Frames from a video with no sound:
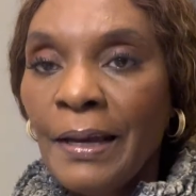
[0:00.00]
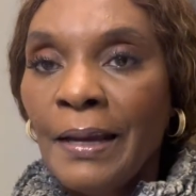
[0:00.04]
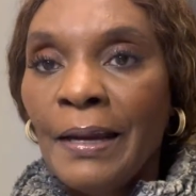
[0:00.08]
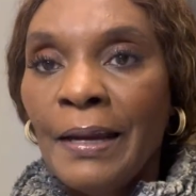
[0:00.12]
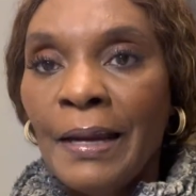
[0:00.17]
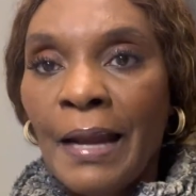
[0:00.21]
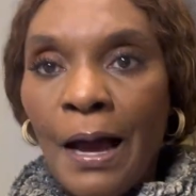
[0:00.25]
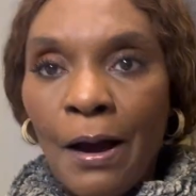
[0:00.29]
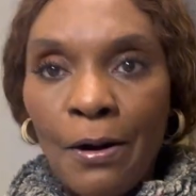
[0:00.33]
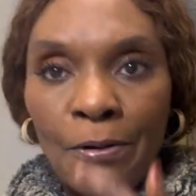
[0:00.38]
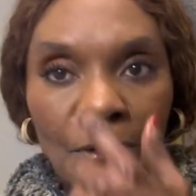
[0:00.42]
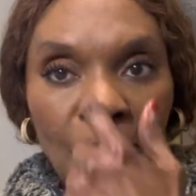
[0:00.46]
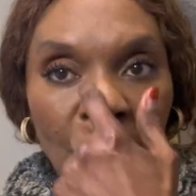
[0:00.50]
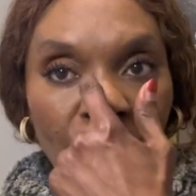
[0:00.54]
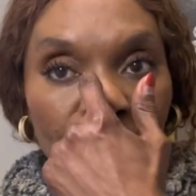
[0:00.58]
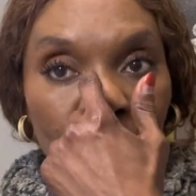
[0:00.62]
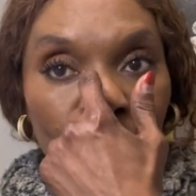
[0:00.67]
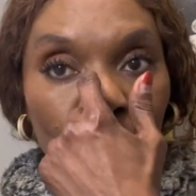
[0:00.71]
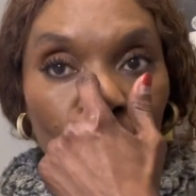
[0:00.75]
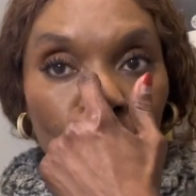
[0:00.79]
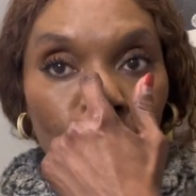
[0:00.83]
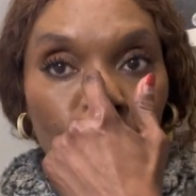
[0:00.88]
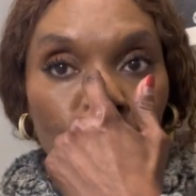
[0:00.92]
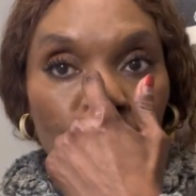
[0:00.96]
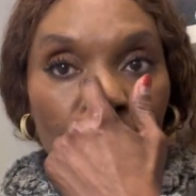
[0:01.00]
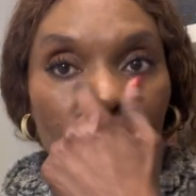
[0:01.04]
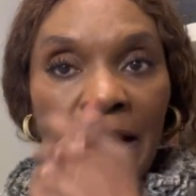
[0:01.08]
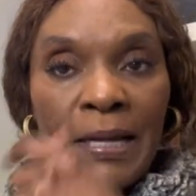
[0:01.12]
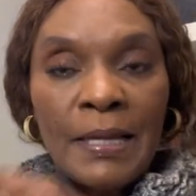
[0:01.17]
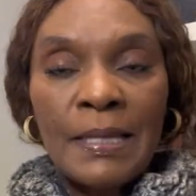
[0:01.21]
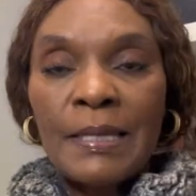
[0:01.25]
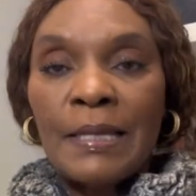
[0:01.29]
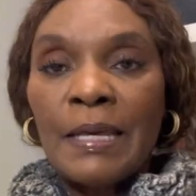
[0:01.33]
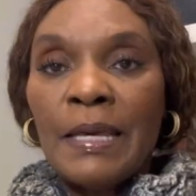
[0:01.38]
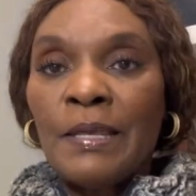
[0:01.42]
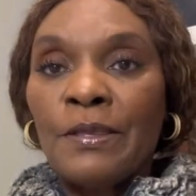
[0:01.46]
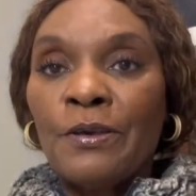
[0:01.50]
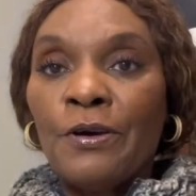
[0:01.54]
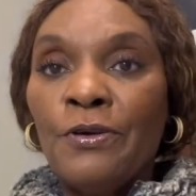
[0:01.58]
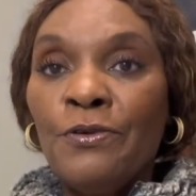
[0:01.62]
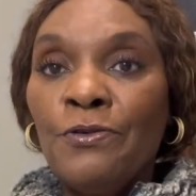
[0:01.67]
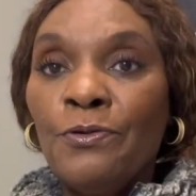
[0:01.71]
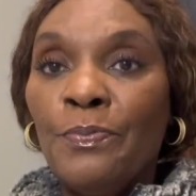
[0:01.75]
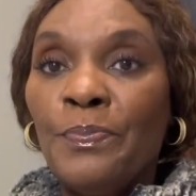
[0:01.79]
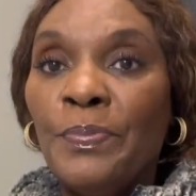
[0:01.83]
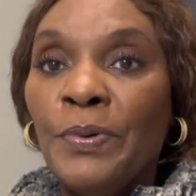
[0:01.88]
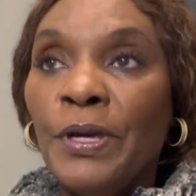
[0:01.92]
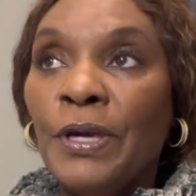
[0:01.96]
Now, the league of friends is going to
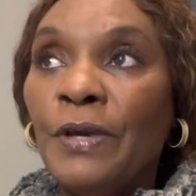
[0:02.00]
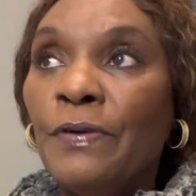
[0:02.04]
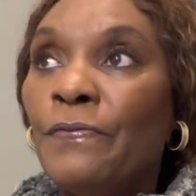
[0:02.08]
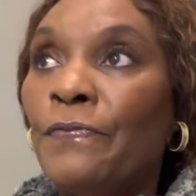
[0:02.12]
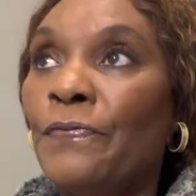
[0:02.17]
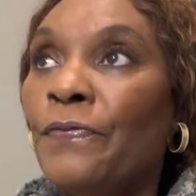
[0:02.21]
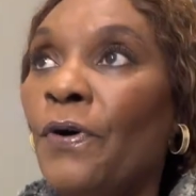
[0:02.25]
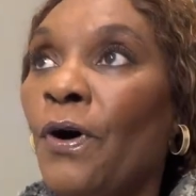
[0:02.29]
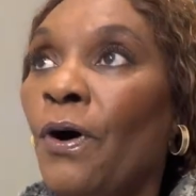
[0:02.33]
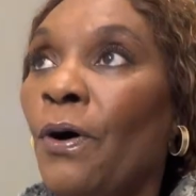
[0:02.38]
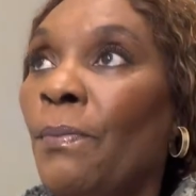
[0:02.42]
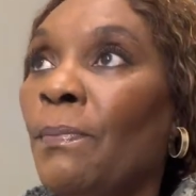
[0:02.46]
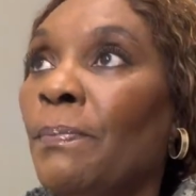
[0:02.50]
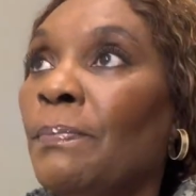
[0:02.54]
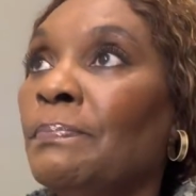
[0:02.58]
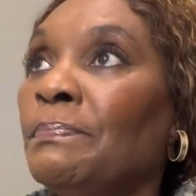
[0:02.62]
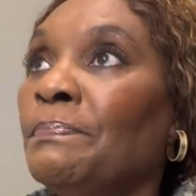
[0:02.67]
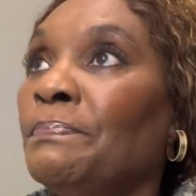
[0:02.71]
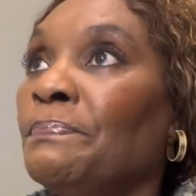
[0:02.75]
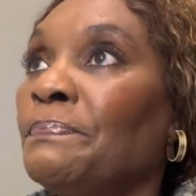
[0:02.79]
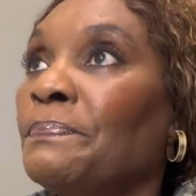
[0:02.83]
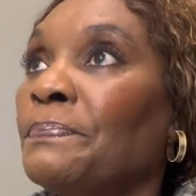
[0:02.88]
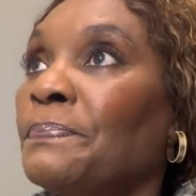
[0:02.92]
be from